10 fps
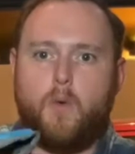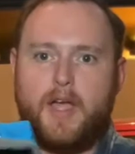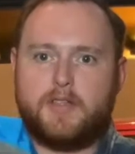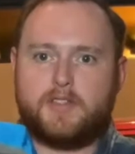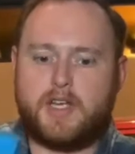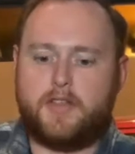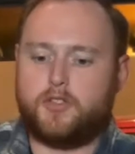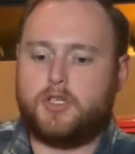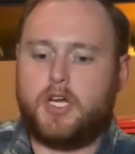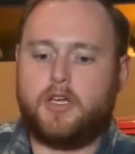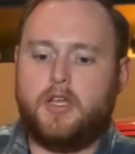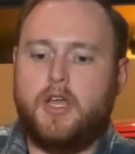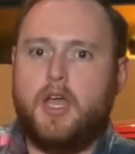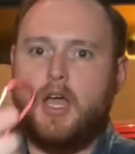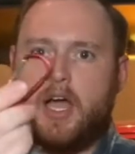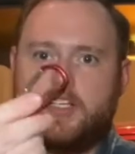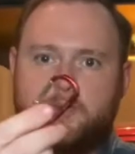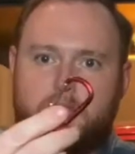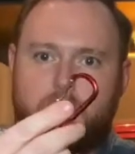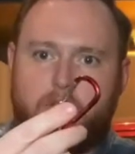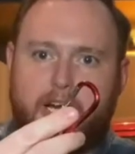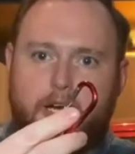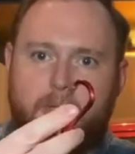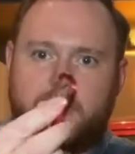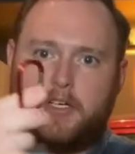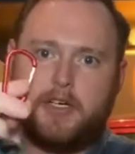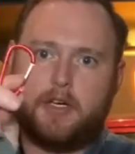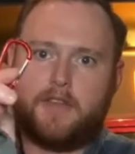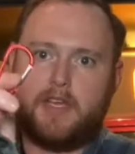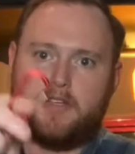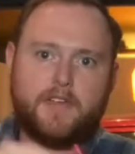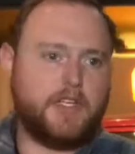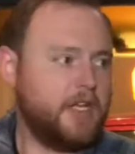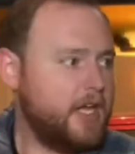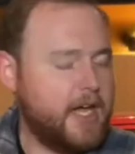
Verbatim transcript: wet inside the truck, I just put a little carabiner here on the end of it,